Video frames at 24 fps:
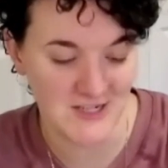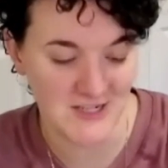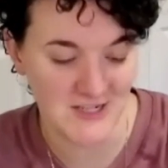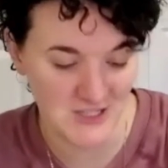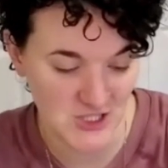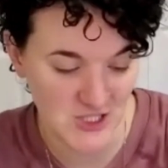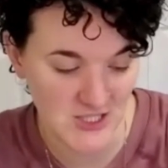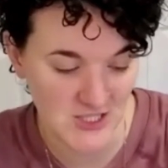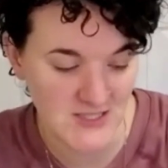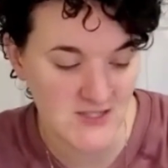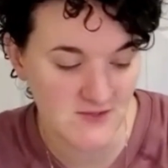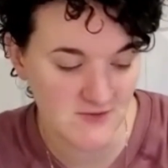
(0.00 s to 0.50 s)
I
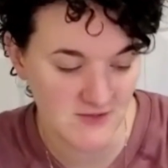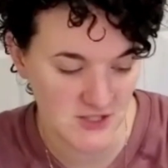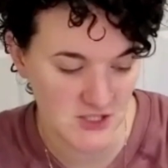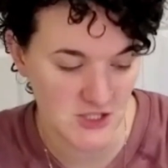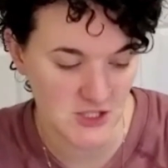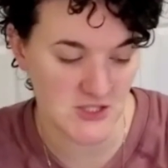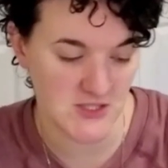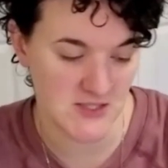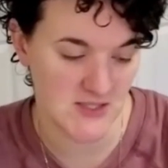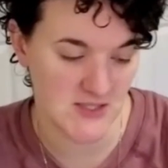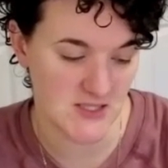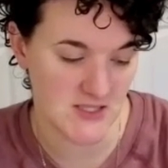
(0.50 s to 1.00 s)
just
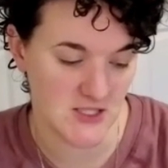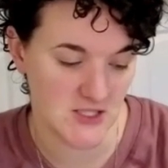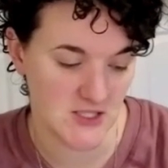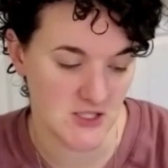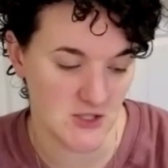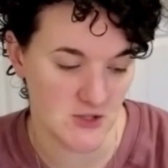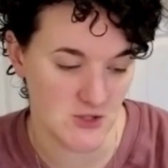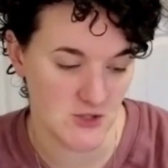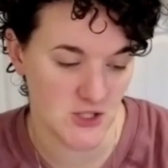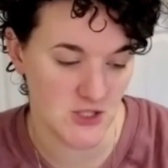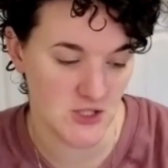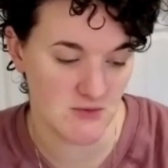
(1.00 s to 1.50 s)
finished listening
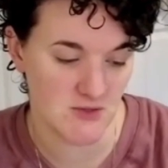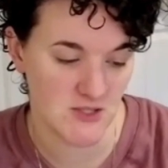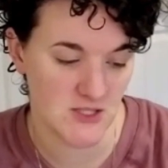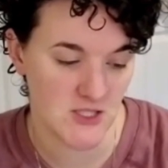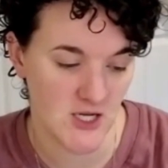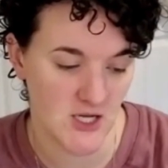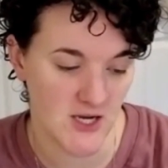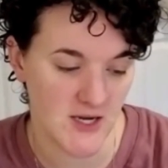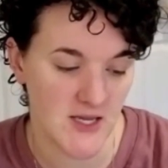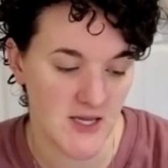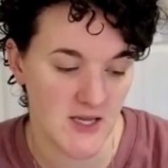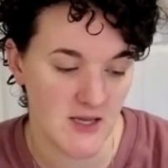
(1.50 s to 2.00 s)
to, she was
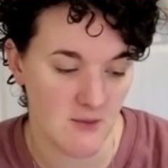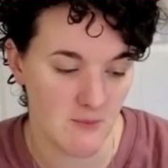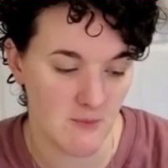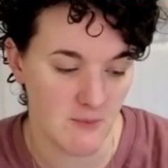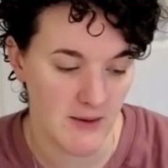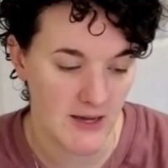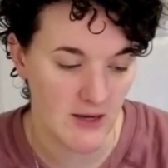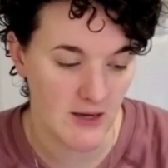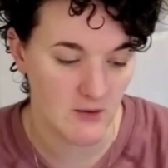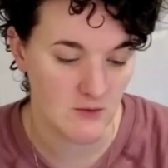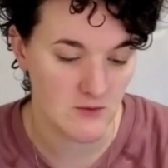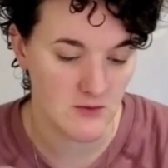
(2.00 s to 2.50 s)
talking
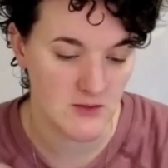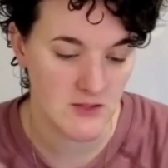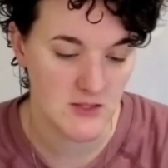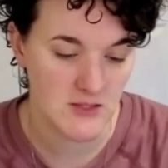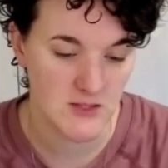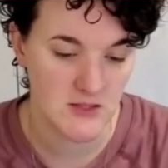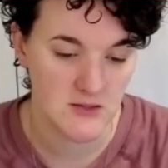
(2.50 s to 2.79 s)
about